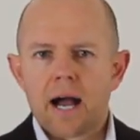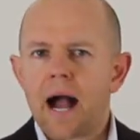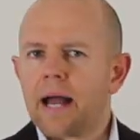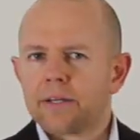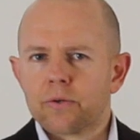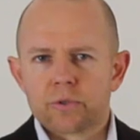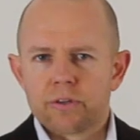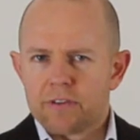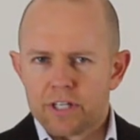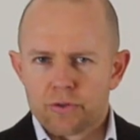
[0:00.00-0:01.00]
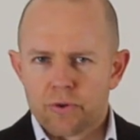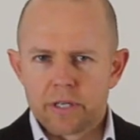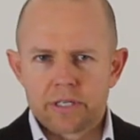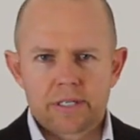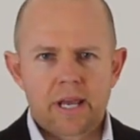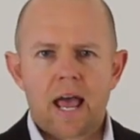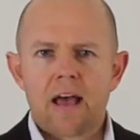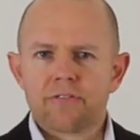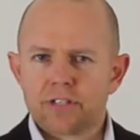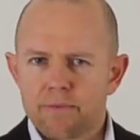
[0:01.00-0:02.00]
articles of interest,
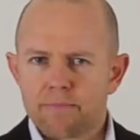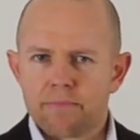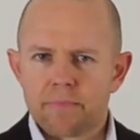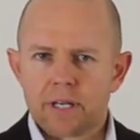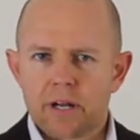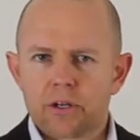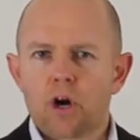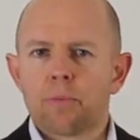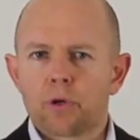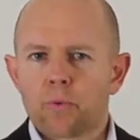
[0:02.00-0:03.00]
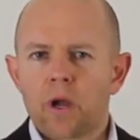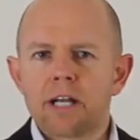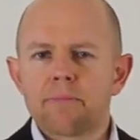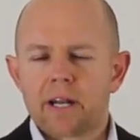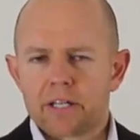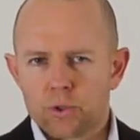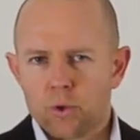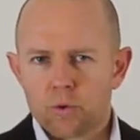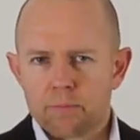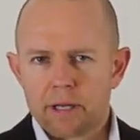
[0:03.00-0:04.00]
have some common ground to be able to
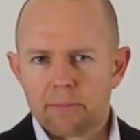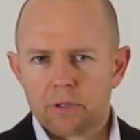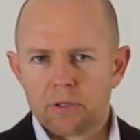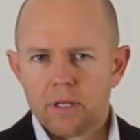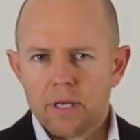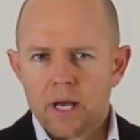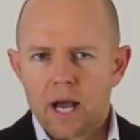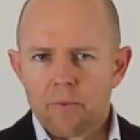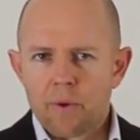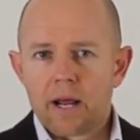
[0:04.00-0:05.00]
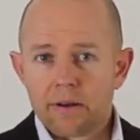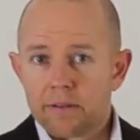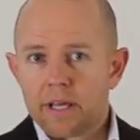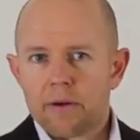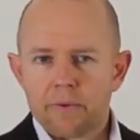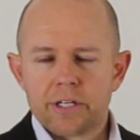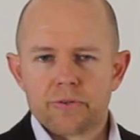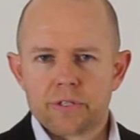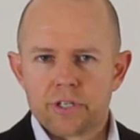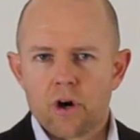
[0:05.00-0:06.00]
talk with people around their
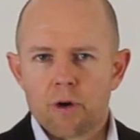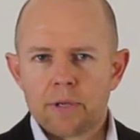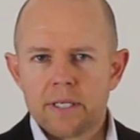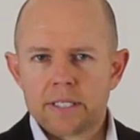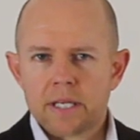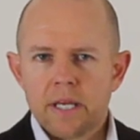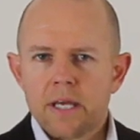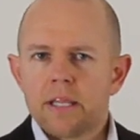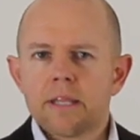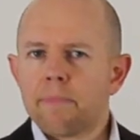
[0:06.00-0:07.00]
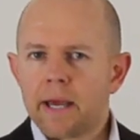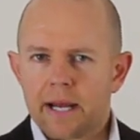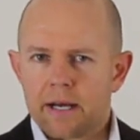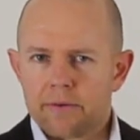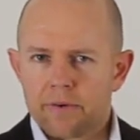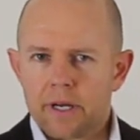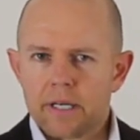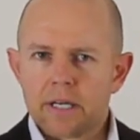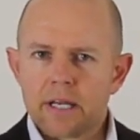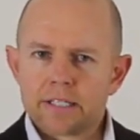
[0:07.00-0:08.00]
interests and hobbies, the better,
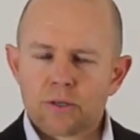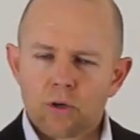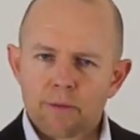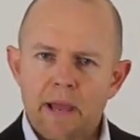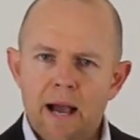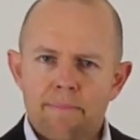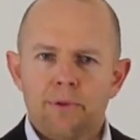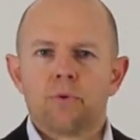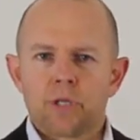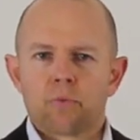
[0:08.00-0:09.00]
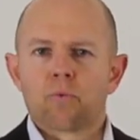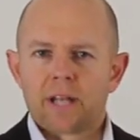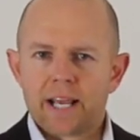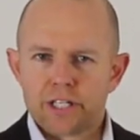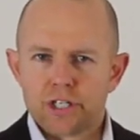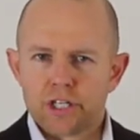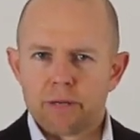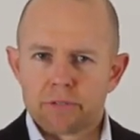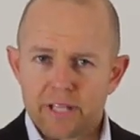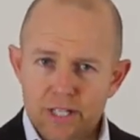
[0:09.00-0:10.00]
right? It's all about building
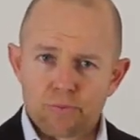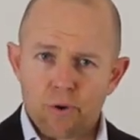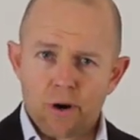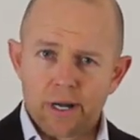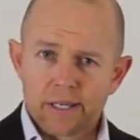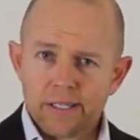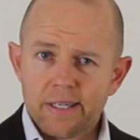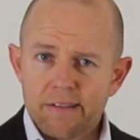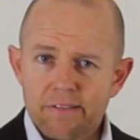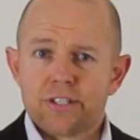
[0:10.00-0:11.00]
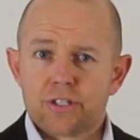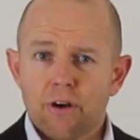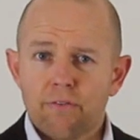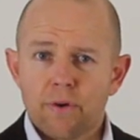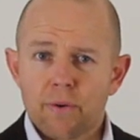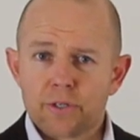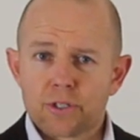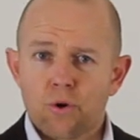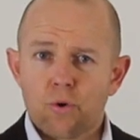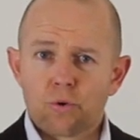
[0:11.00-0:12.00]
relationships, and that's why this software is
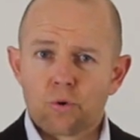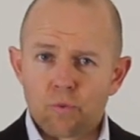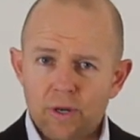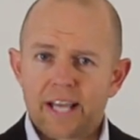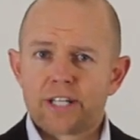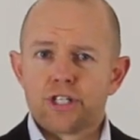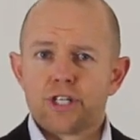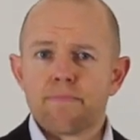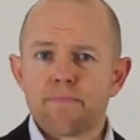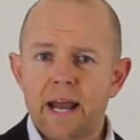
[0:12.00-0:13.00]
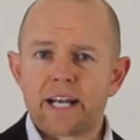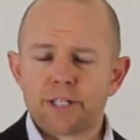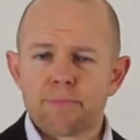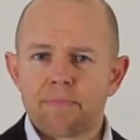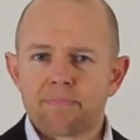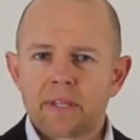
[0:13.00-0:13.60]
called Relationship Management.